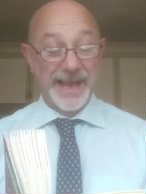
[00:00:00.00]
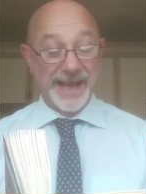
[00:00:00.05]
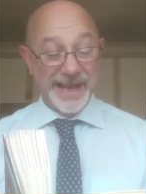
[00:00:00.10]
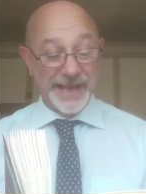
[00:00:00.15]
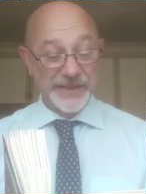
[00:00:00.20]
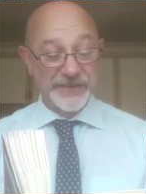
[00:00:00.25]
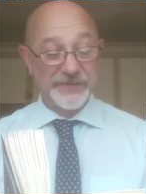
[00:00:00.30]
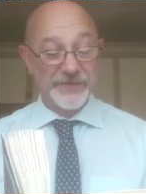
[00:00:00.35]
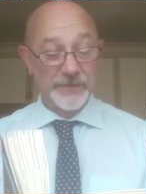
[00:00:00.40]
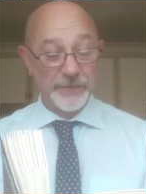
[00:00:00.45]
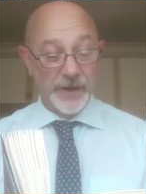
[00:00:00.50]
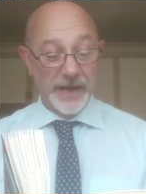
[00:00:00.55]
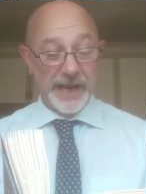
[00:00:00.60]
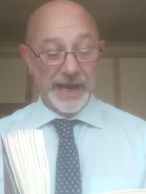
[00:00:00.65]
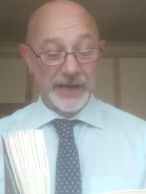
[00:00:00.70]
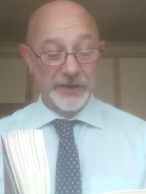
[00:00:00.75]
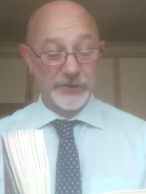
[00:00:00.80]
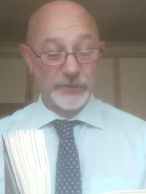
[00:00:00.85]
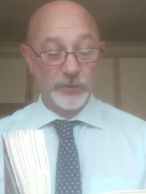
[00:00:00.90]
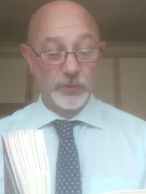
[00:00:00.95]
As for my
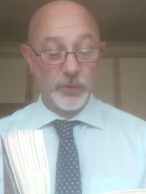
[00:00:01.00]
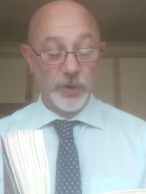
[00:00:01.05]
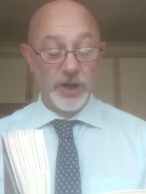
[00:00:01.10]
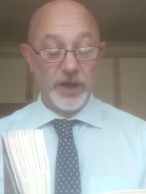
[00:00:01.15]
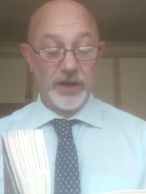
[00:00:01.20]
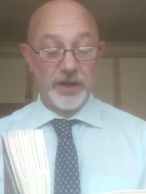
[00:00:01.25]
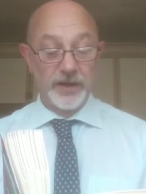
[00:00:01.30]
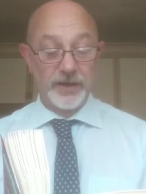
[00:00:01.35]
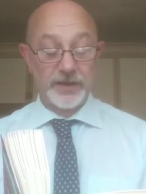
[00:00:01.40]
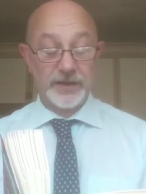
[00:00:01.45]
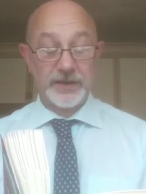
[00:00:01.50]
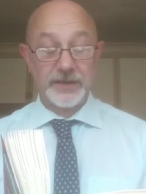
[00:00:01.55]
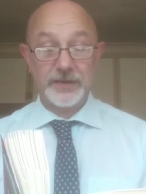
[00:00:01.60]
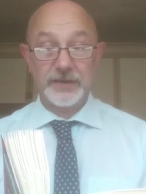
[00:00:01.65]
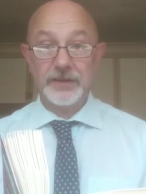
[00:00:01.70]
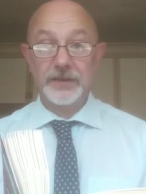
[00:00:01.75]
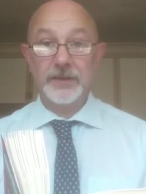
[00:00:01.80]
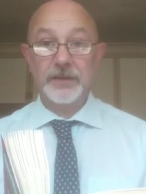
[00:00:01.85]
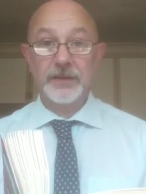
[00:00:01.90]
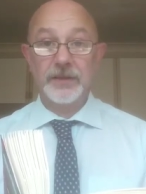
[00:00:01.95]
actual work,
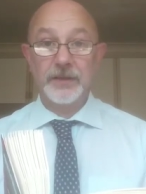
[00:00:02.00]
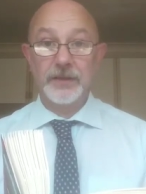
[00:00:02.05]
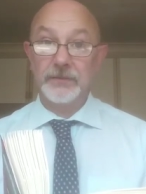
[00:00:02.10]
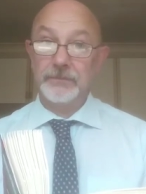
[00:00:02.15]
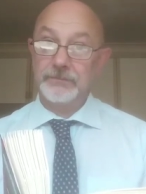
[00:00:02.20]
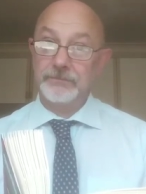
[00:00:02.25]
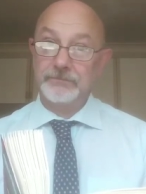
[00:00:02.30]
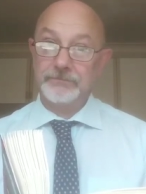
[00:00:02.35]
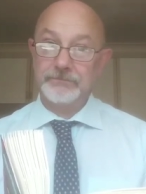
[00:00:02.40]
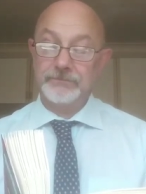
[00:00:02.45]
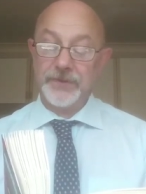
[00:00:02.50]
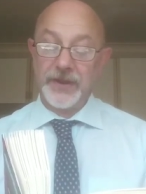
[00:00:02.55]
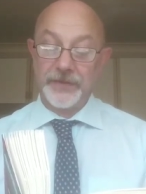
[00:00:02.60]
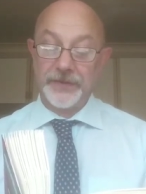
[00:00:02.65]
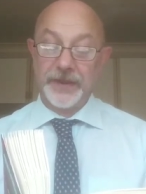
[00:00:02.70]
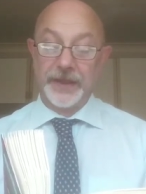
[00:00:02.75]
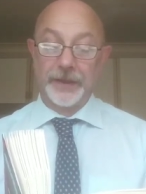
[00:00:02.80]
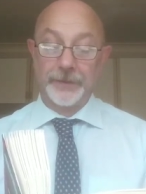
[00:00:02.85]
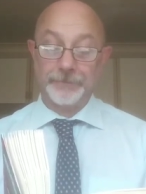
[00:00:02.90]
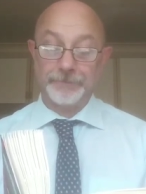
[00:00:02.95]

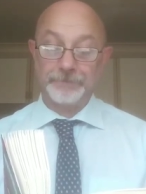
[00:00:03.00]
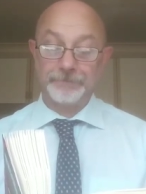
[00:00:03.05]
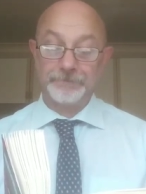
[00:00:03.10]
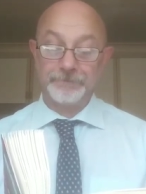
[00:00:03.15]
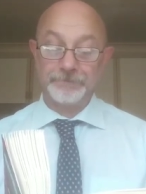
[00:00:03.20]
nothing.